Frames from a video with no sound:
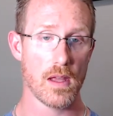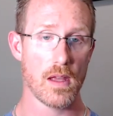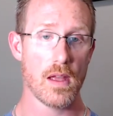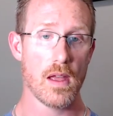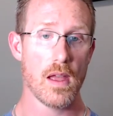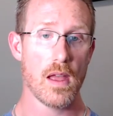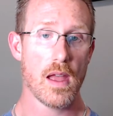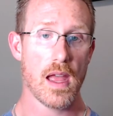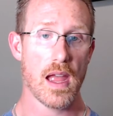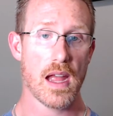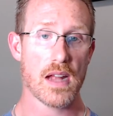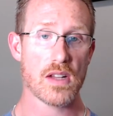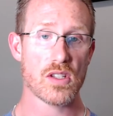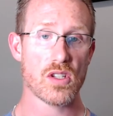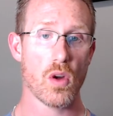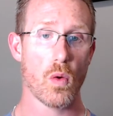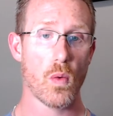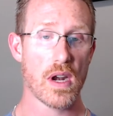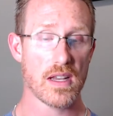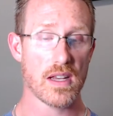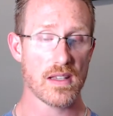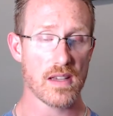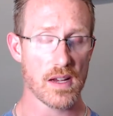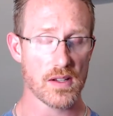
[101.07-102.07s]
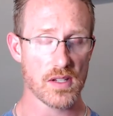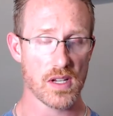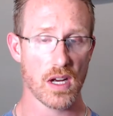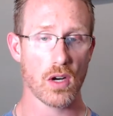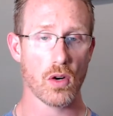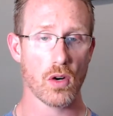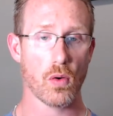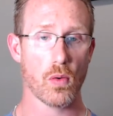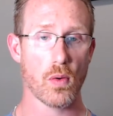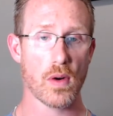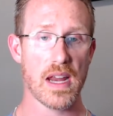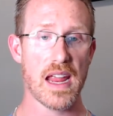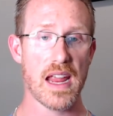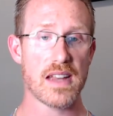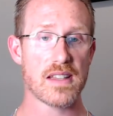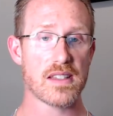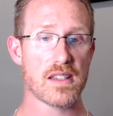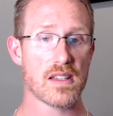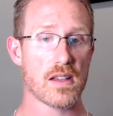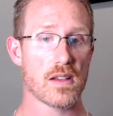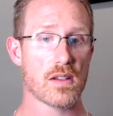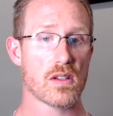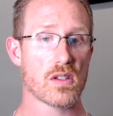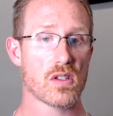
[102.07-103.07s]
And so what it does, it
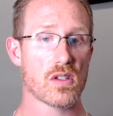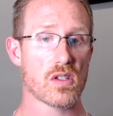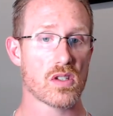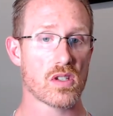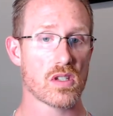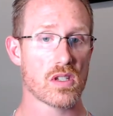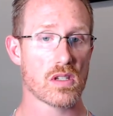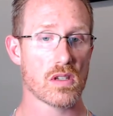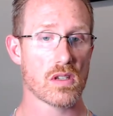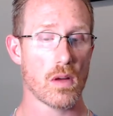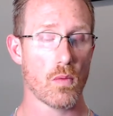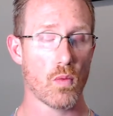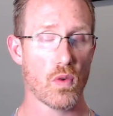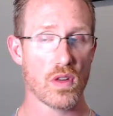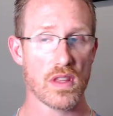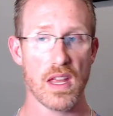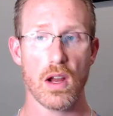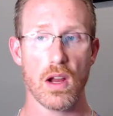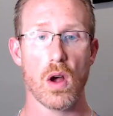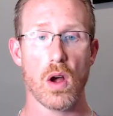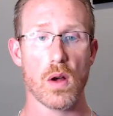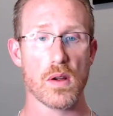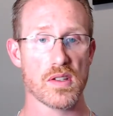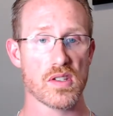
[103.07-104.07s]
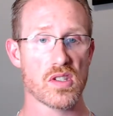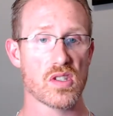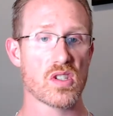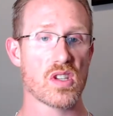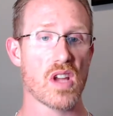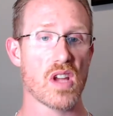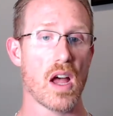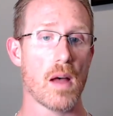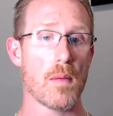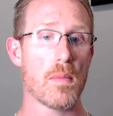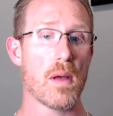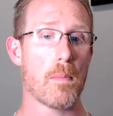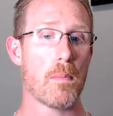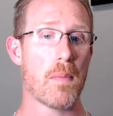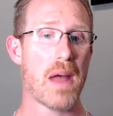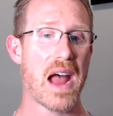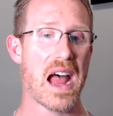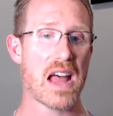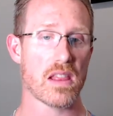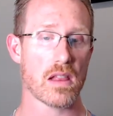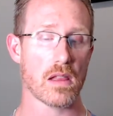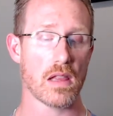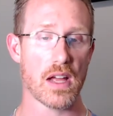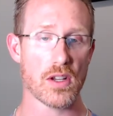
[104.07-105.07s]
creates what they call
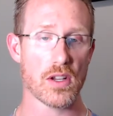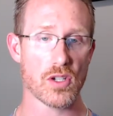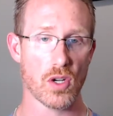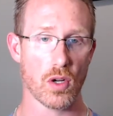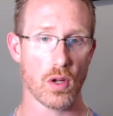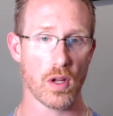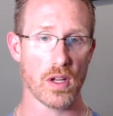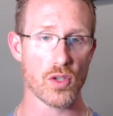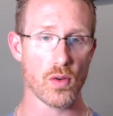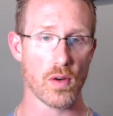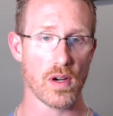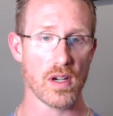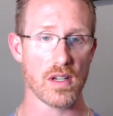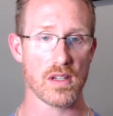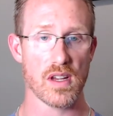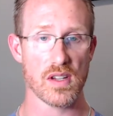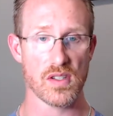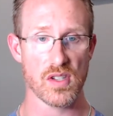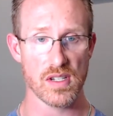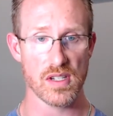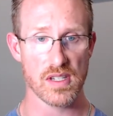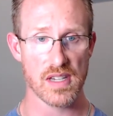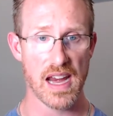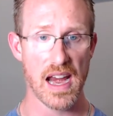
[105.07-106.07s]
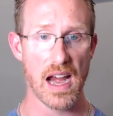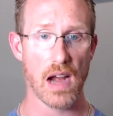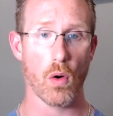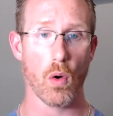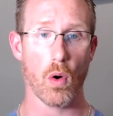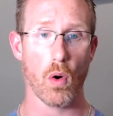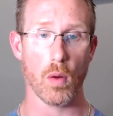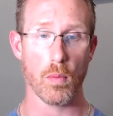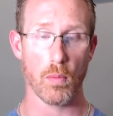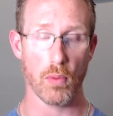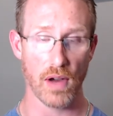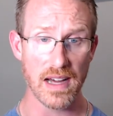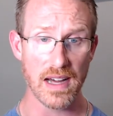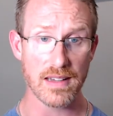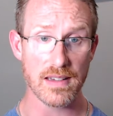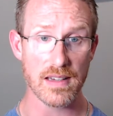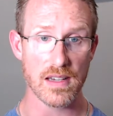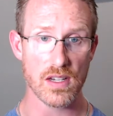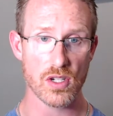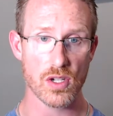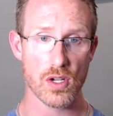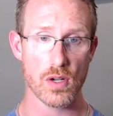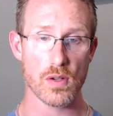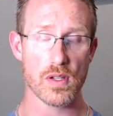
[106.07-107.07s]
subpathological injury. It doesn't tear or break
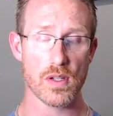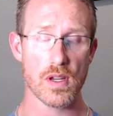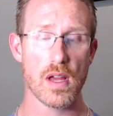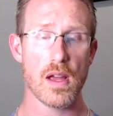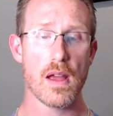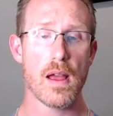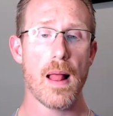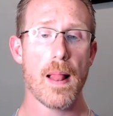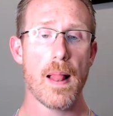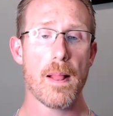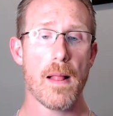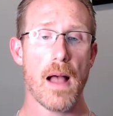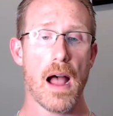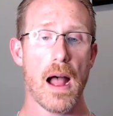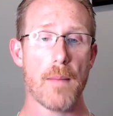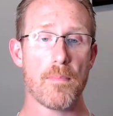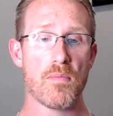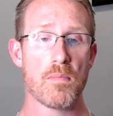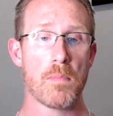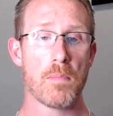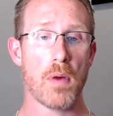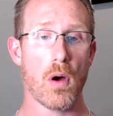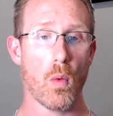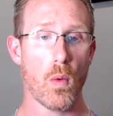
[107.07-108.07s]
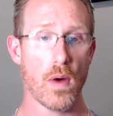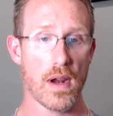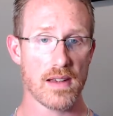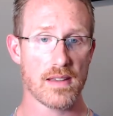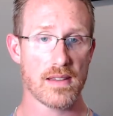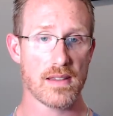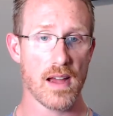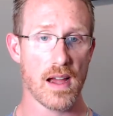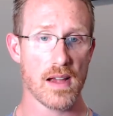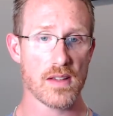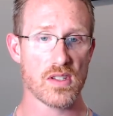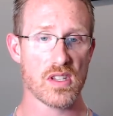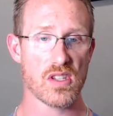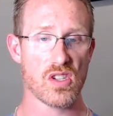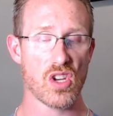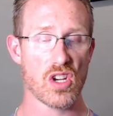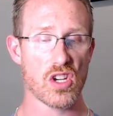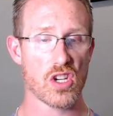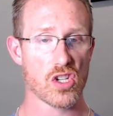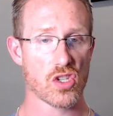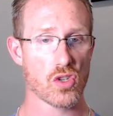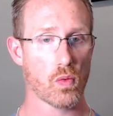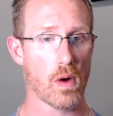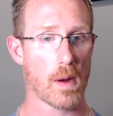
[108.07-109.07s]
tissues, but what it does is it
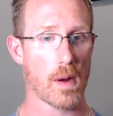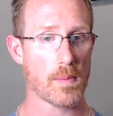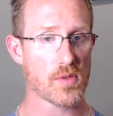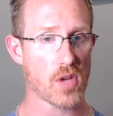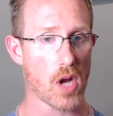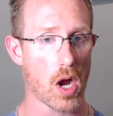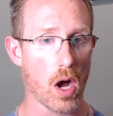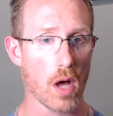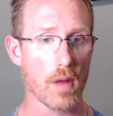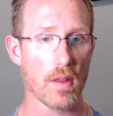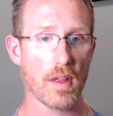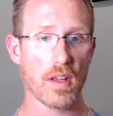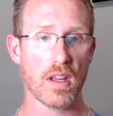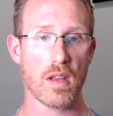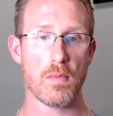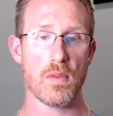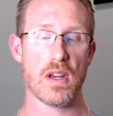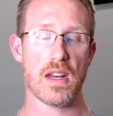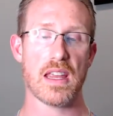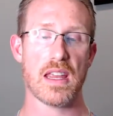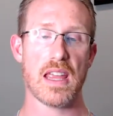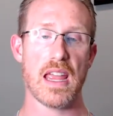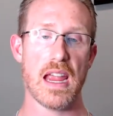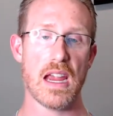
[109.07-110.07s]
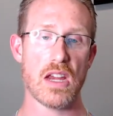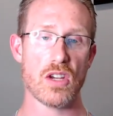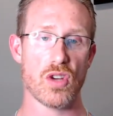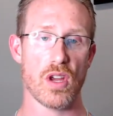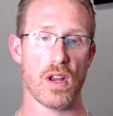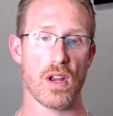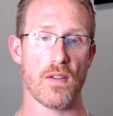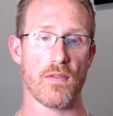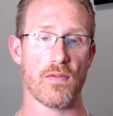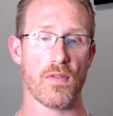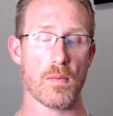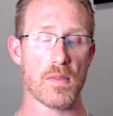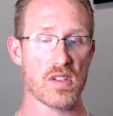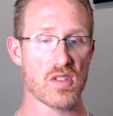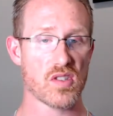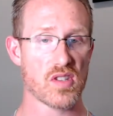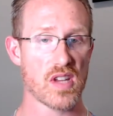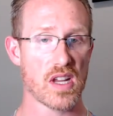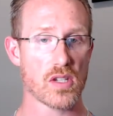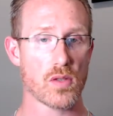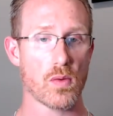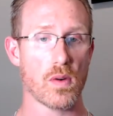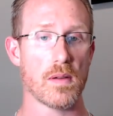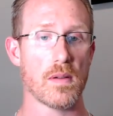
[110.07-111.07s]
disrupts all the communication from the
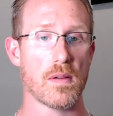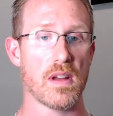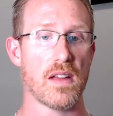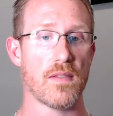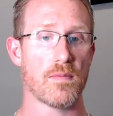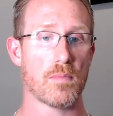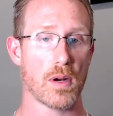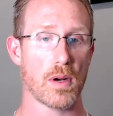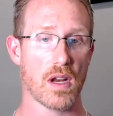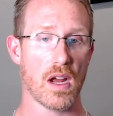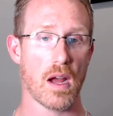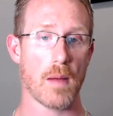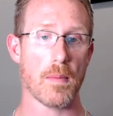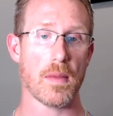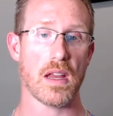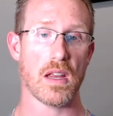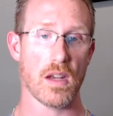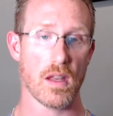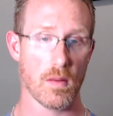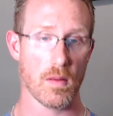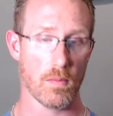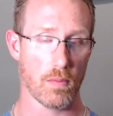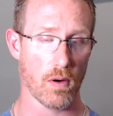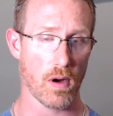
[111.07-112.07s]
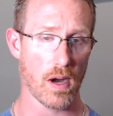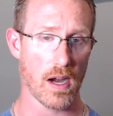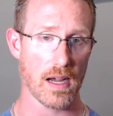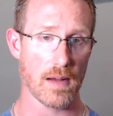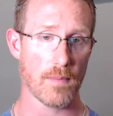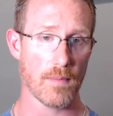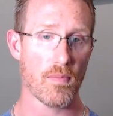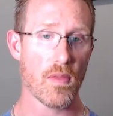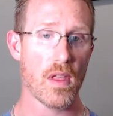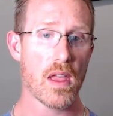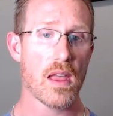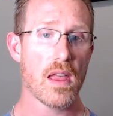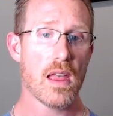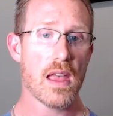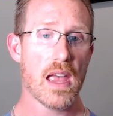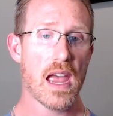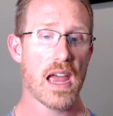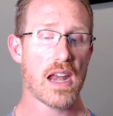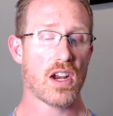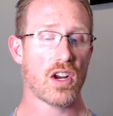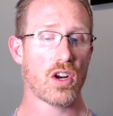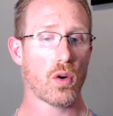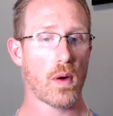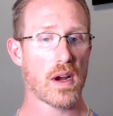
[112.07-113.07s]
sensory input coming into the brain, and
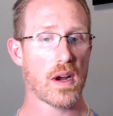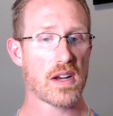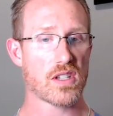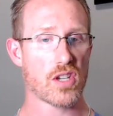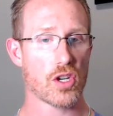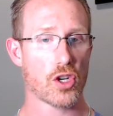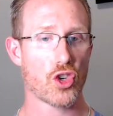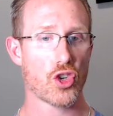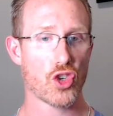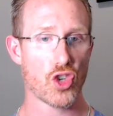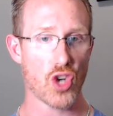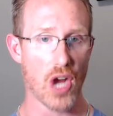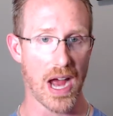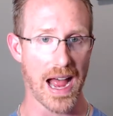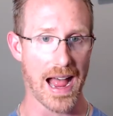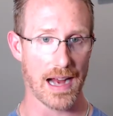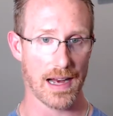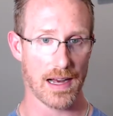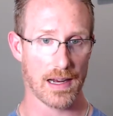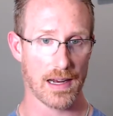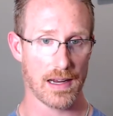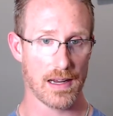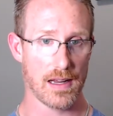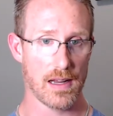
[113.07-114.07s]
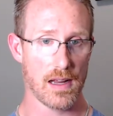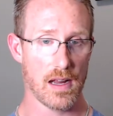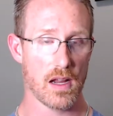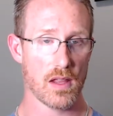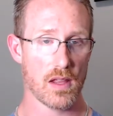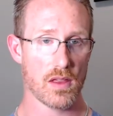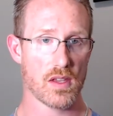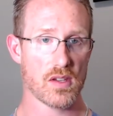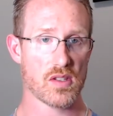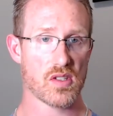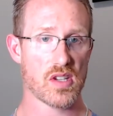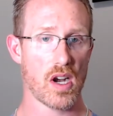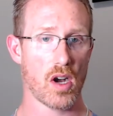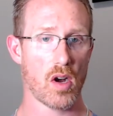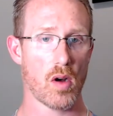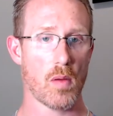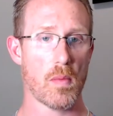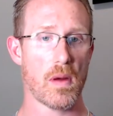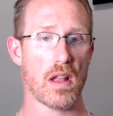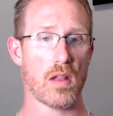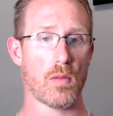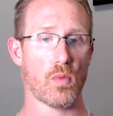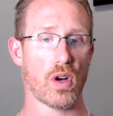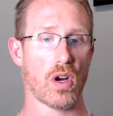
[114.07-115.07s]
it creates a shock. The
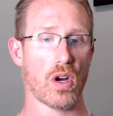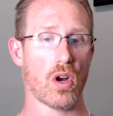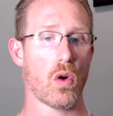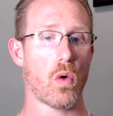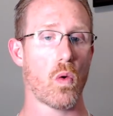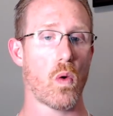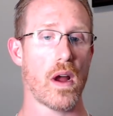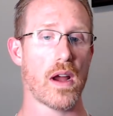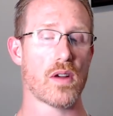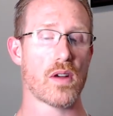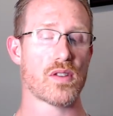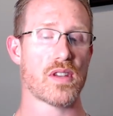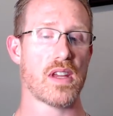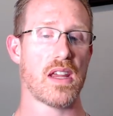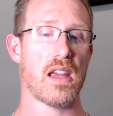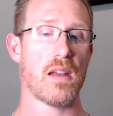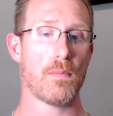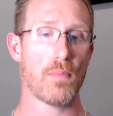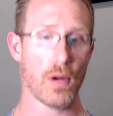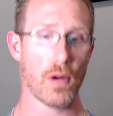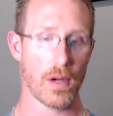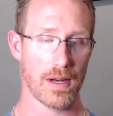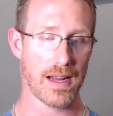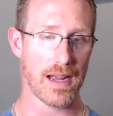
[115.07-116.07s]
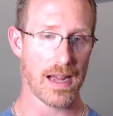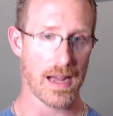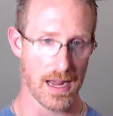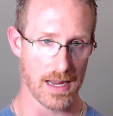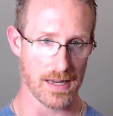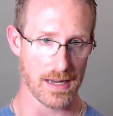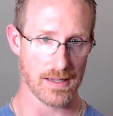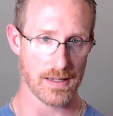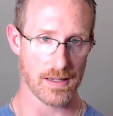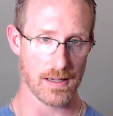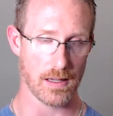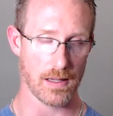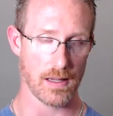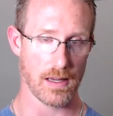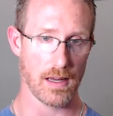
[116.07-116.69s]
cerebellum requires input constantly.